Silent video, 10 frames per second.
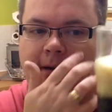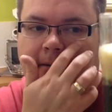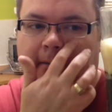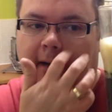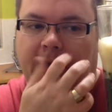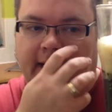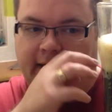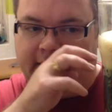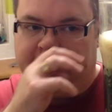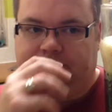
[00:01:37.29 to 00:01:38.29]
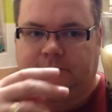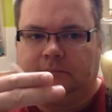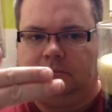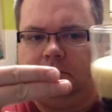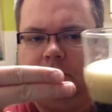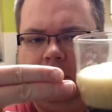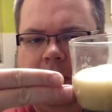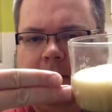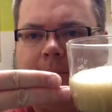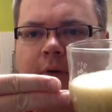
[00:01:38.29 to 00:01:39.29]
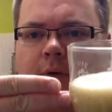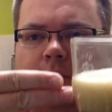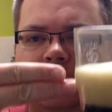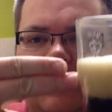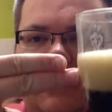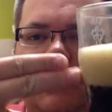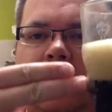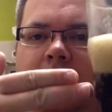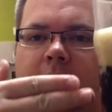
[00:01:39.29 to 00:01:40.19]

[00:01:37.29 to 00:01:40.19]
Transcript: Right then, that pours a